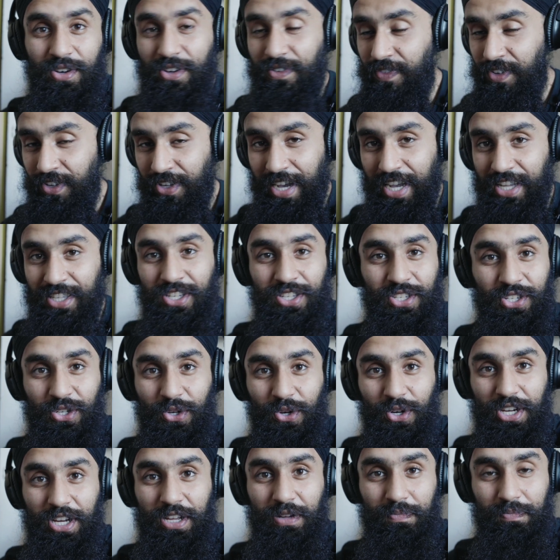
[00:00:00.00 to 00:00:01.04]
If you guys
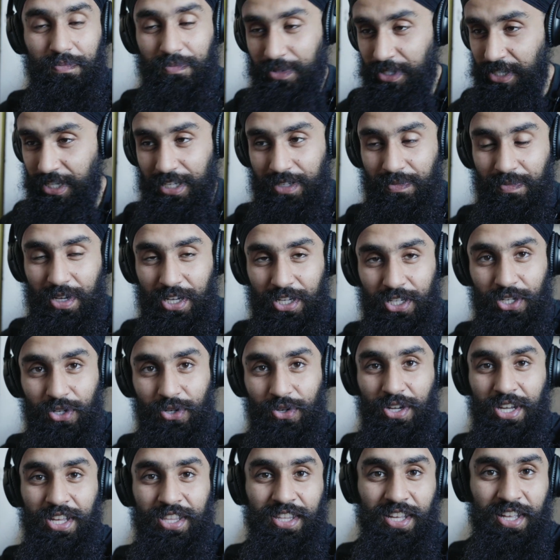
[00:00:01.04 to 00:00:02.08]
enjoyed it, please make sure
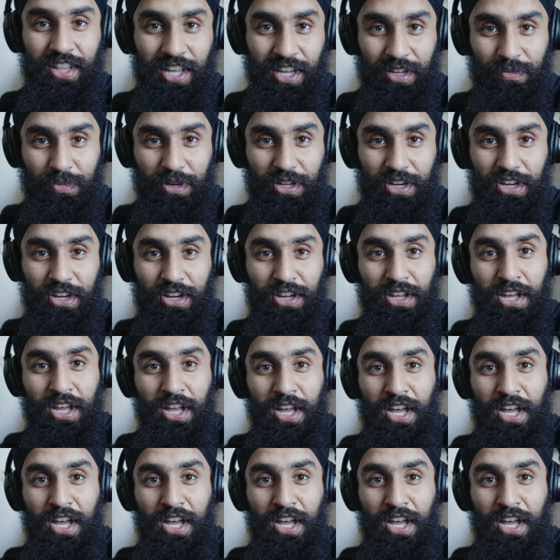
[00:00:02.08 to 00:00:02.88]
to hit that like button,